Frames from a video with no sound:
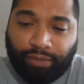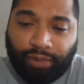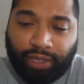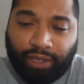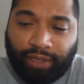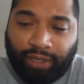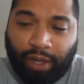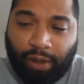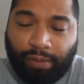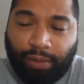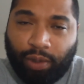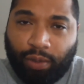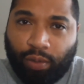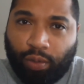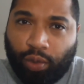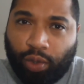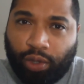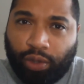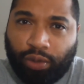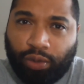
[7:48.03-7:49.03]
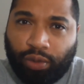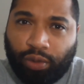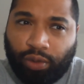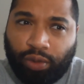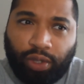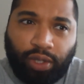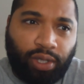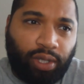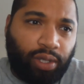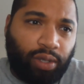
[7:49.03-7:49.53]
tell me
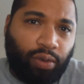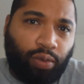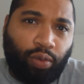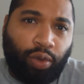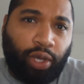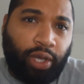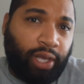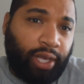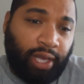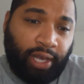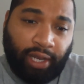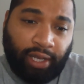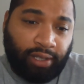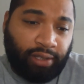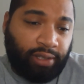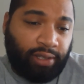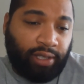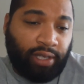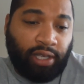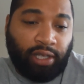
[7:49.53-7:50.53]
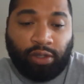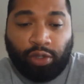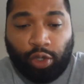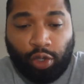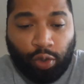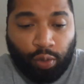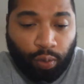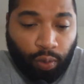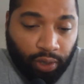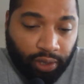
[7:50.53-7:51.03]
and then, do
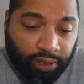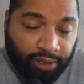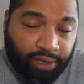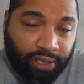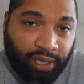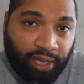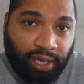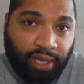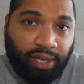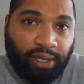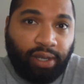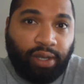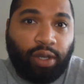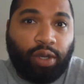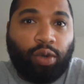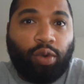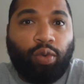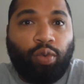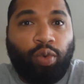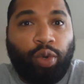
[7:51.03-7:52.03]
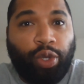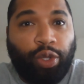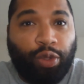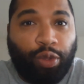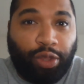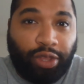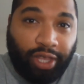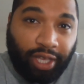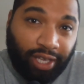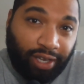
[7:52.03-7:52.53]
you want to see it? What do you
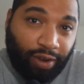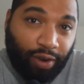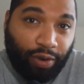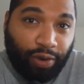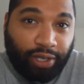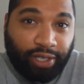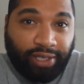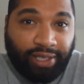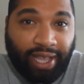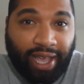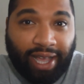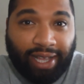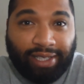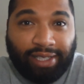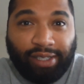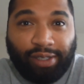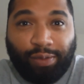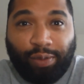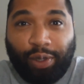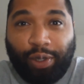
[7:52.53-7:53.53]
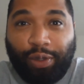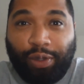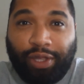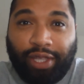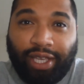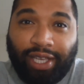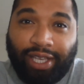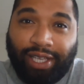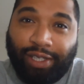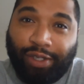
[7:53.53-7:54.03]
think are on his taxes? What do you
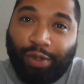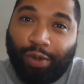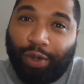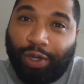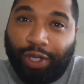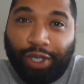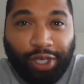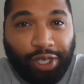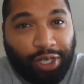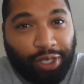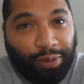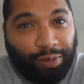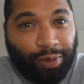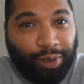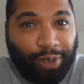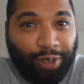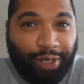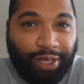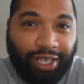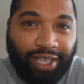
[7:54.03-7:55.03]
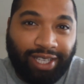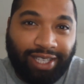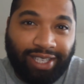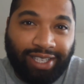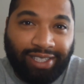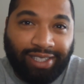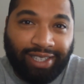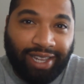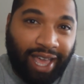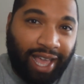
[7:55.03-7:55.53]
think he's doing good? What do you think
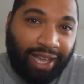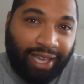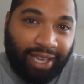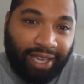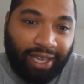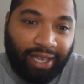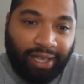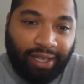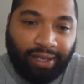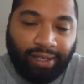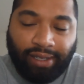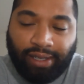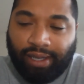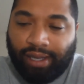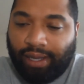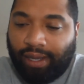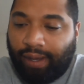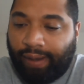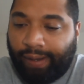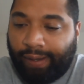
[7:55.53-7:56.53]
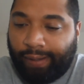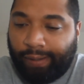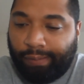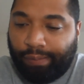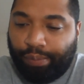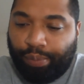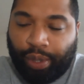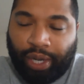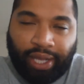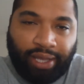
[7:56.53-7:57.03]
he's lacking in?
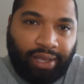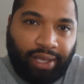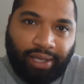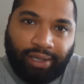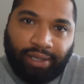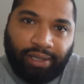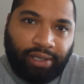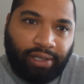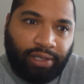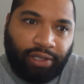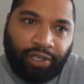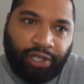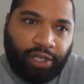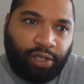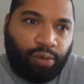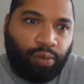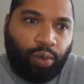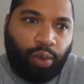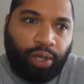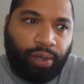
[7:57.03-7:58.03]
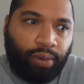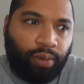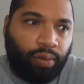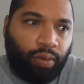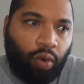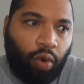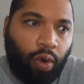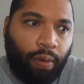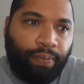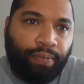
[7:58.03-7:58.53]
But I think this is just what
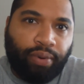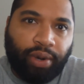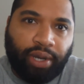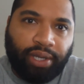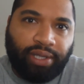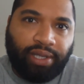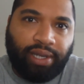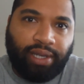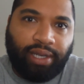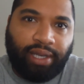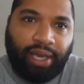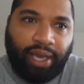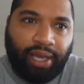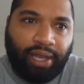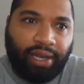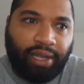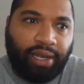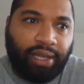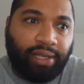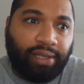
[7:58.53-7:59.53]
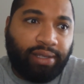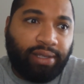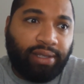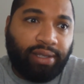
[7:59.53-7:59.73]
all president candidates